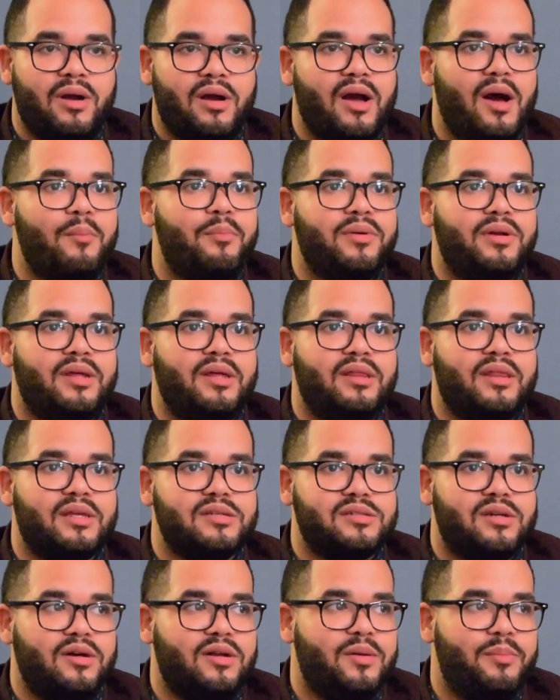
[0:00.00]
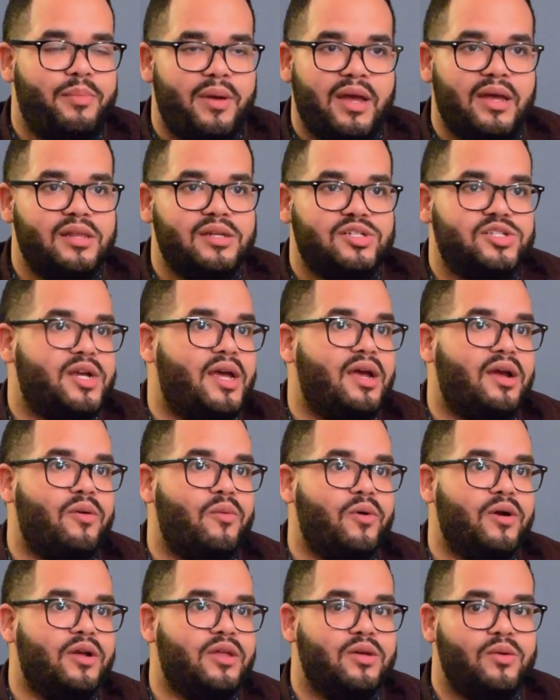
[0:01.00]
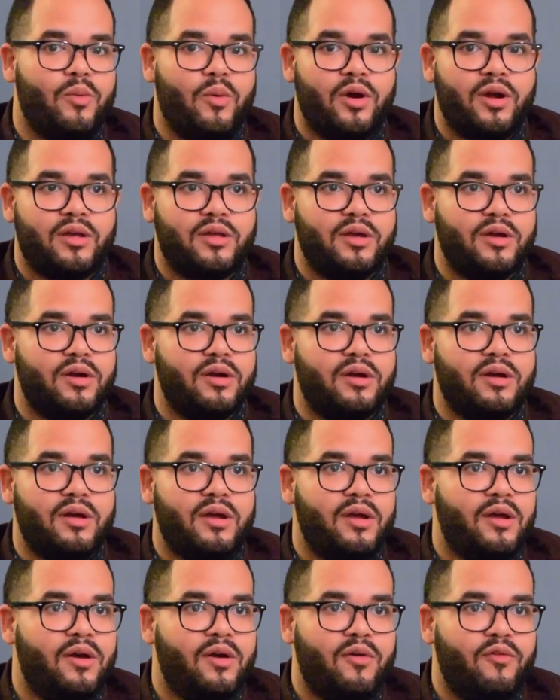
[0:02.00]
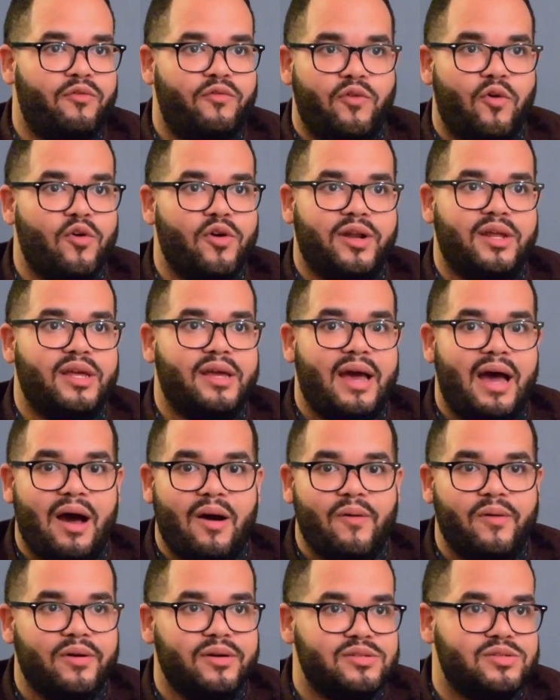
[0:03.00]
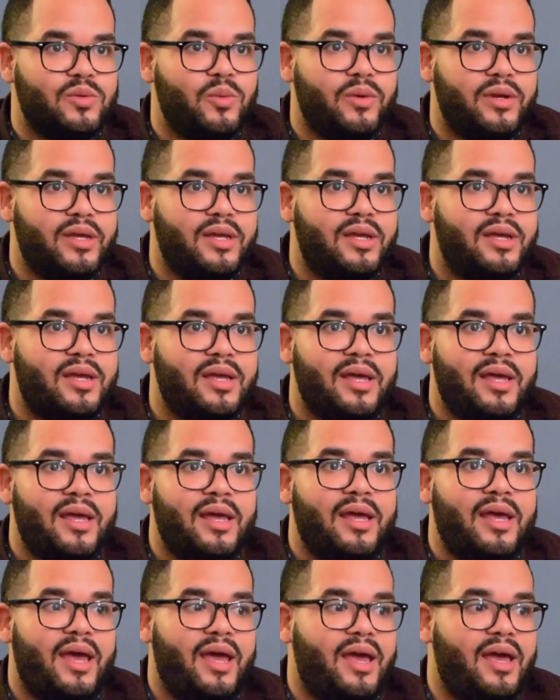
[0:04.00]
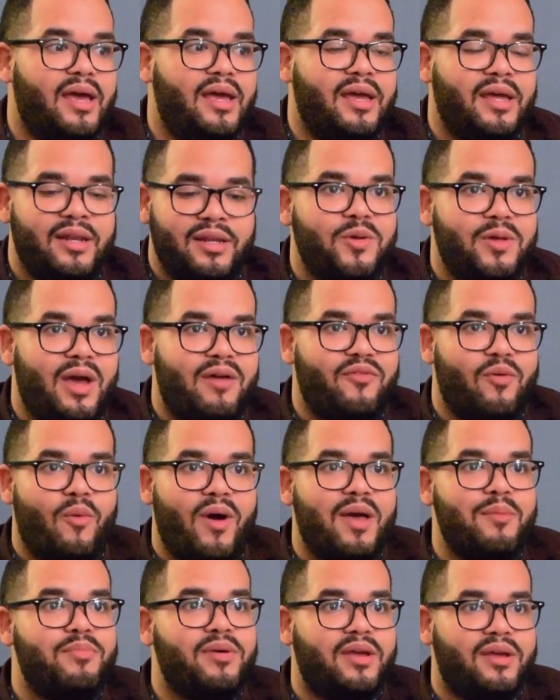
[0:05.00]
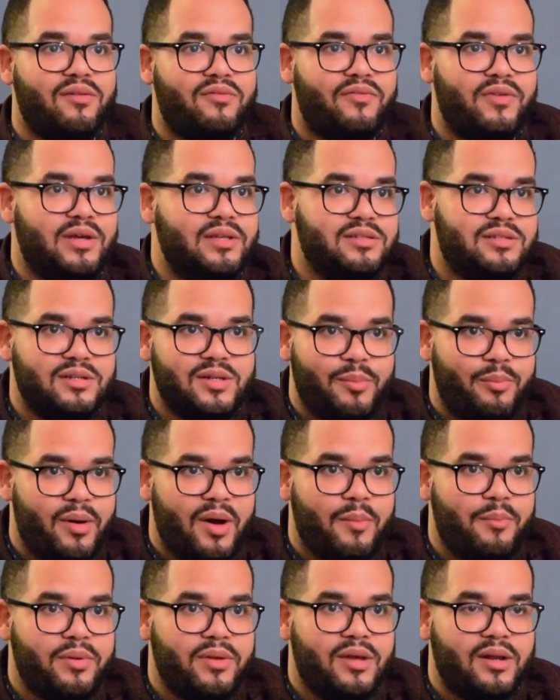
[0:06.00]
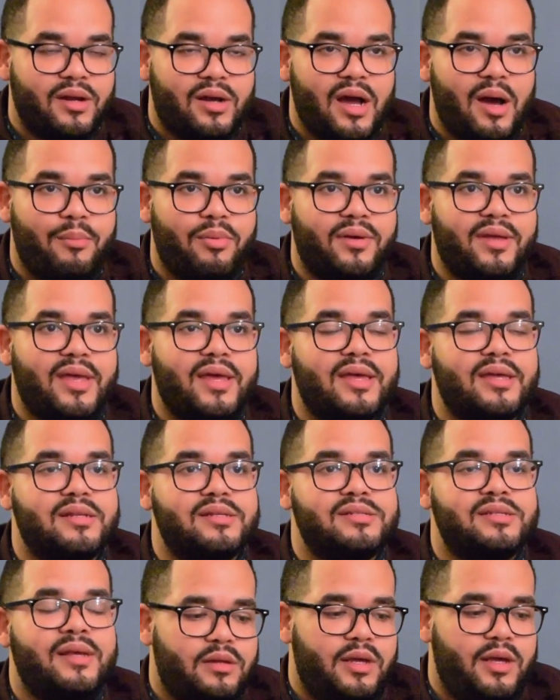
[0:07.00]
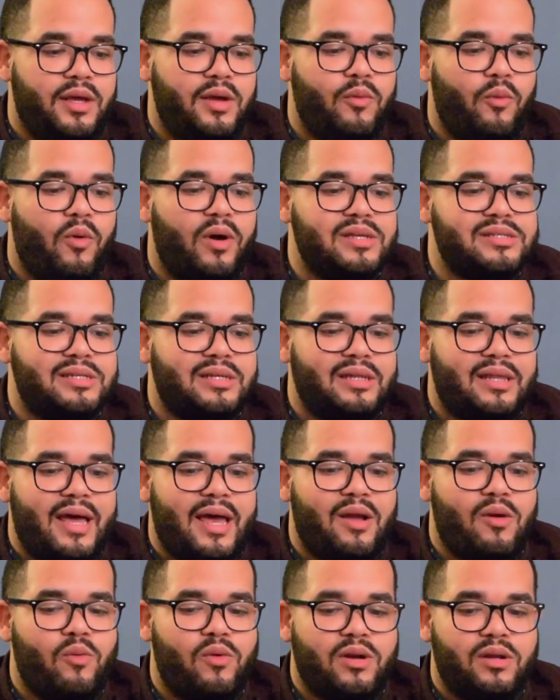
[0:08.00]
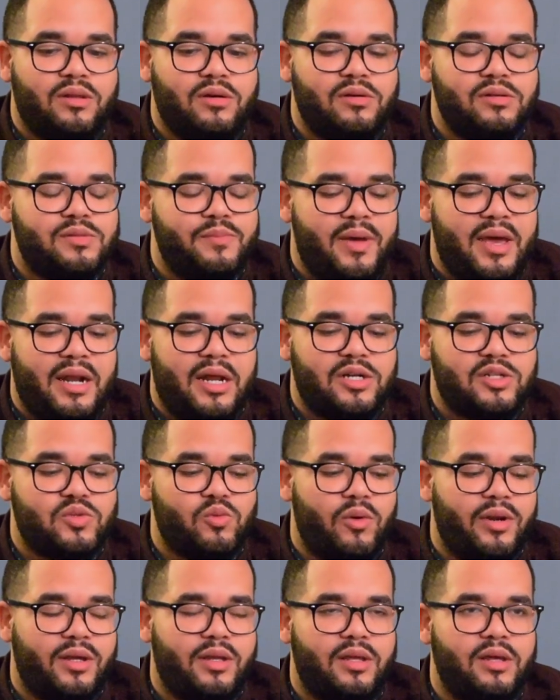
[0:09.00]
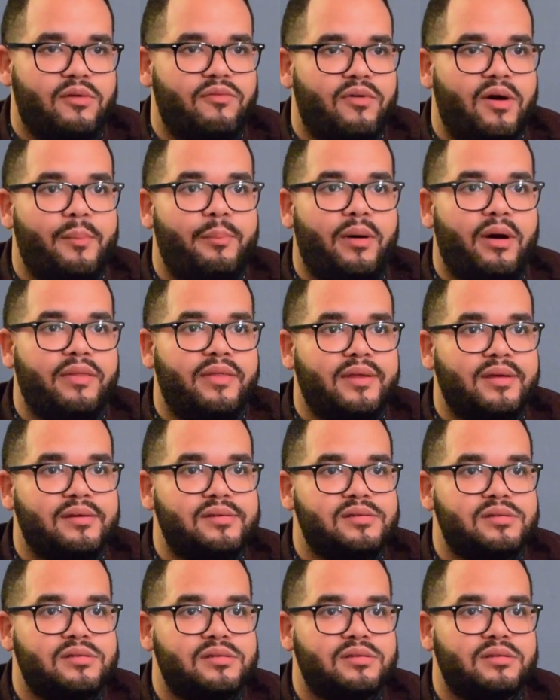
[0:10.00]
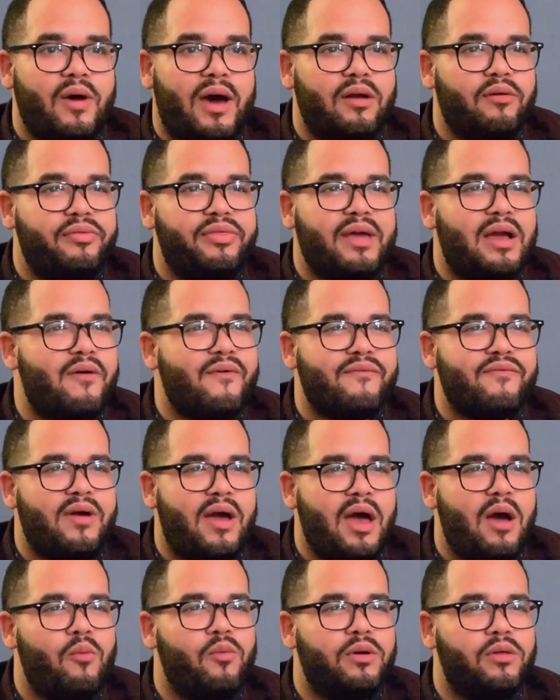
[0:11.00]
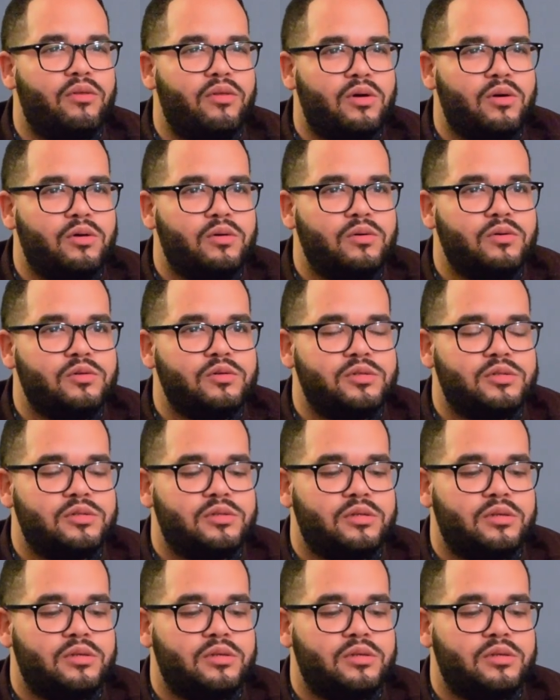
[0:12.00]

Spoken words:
a company that's going to pay the check where you work your 40 hours a week and you have a white picket fence and a puppy and a couple kids. It wasn't like one of those, man, I just want to give up on this. I don't think I've ever had one of those,